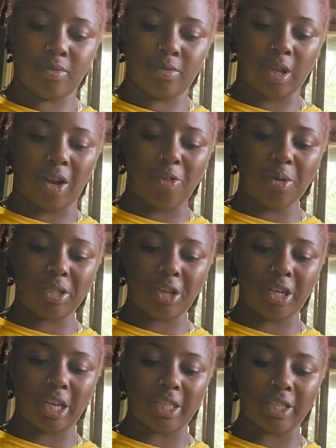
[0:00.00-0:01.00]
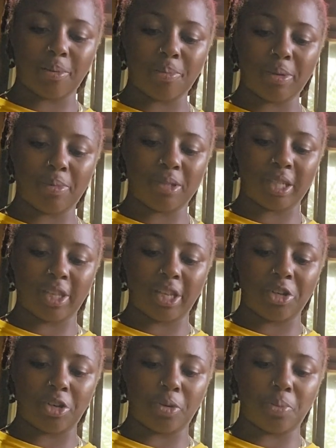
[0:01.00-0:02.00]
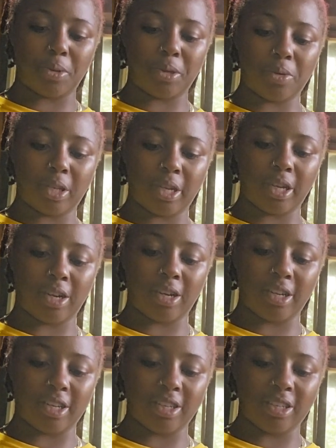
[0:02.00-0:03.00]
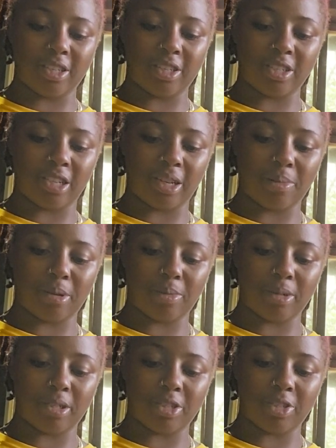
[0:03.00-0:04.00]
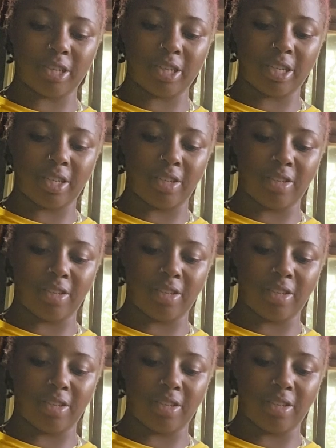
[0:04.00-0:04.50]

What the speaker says: I've always heard like some people say they don't peel their garlic and they just like pop it straight in.